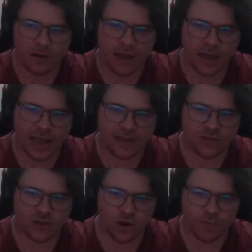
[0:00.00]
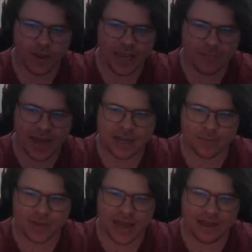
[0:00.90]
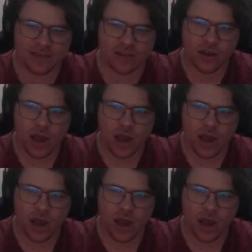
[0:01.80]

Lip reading: Again, to a big pack of players.